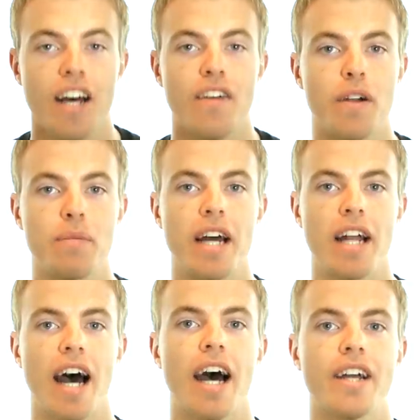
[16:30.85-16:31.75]
from that
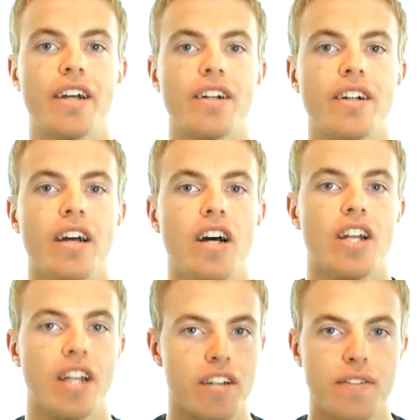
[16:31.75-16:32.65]
higher
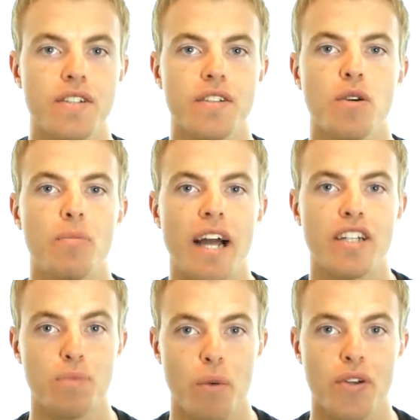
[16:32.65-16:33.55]
non-physical mind's
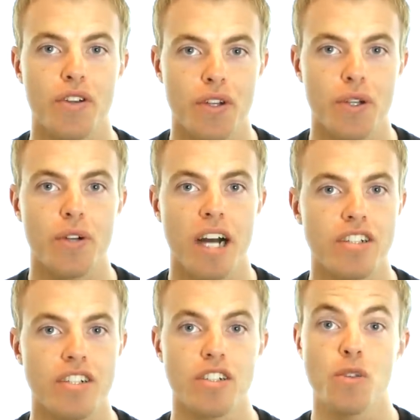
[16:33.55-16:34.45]
point of view
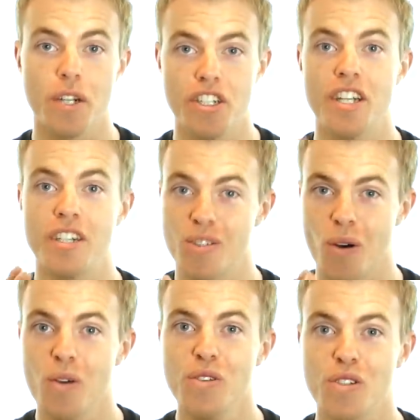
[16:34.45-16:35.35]
consciousness, which is
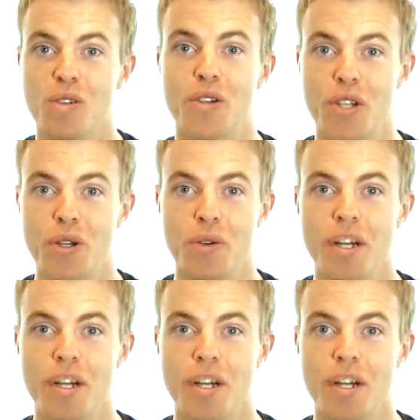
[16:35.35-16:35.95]
also you.